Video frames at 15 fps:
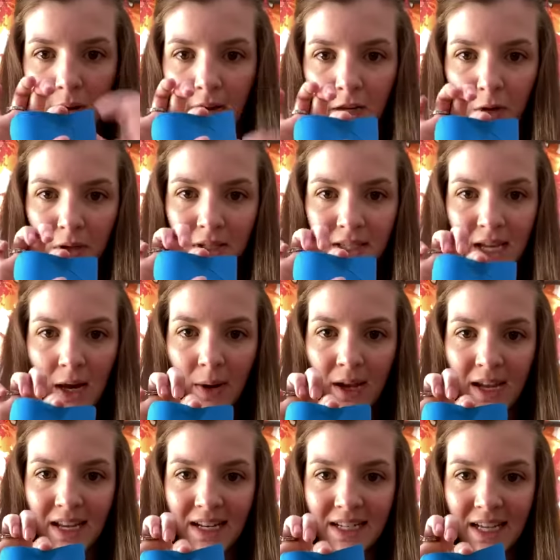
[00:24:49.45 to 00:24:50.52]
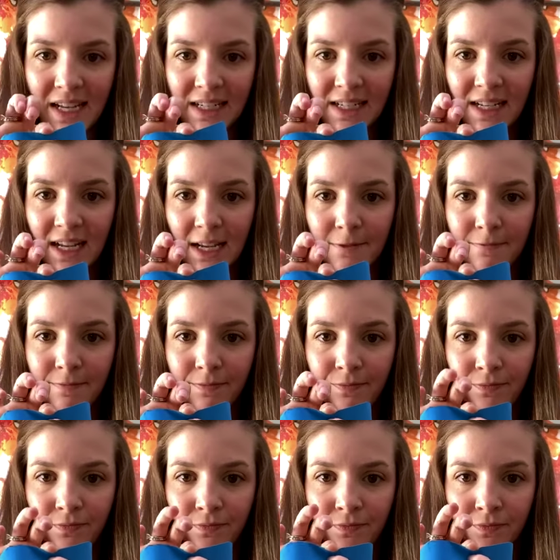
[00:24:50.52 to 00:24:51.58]
You can see how I indented it
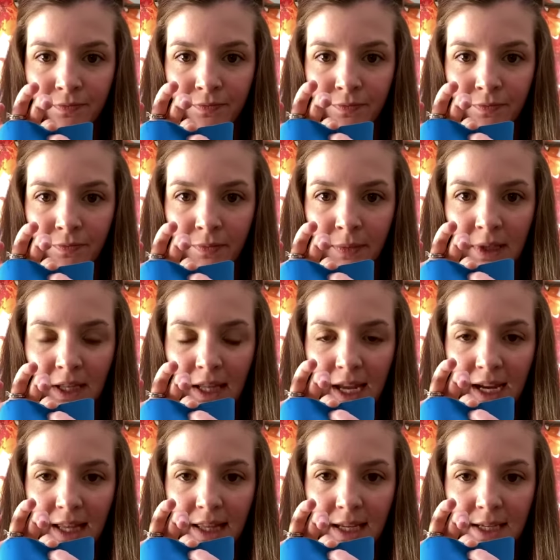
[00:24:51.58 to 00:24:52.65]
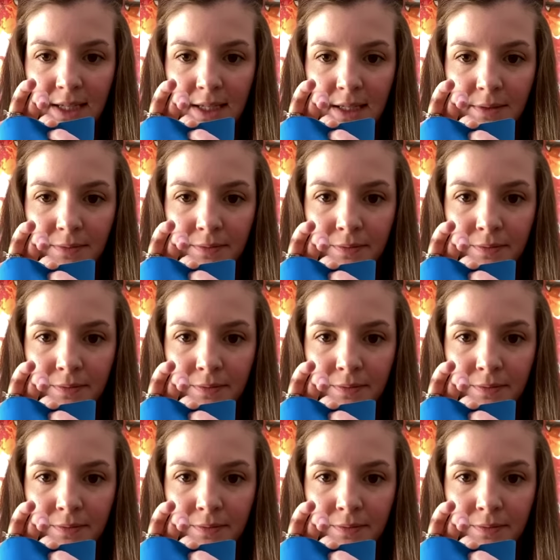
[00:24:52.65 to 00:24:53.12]
like this.